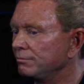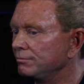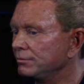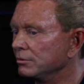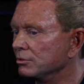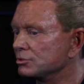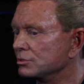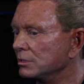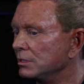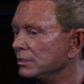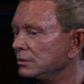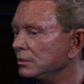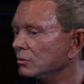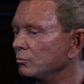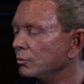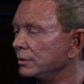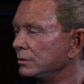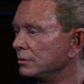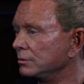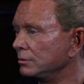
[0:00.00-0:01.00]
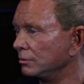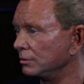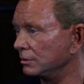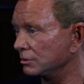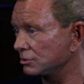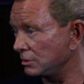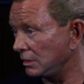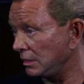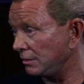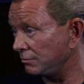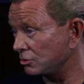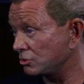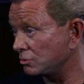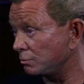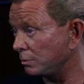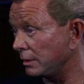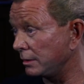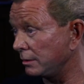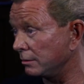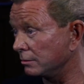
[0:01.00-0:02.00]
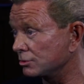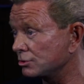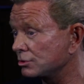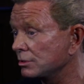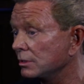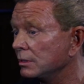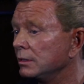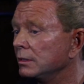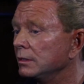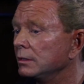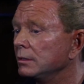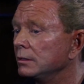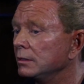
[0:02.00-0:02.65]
if there's anything we can do to save the spires,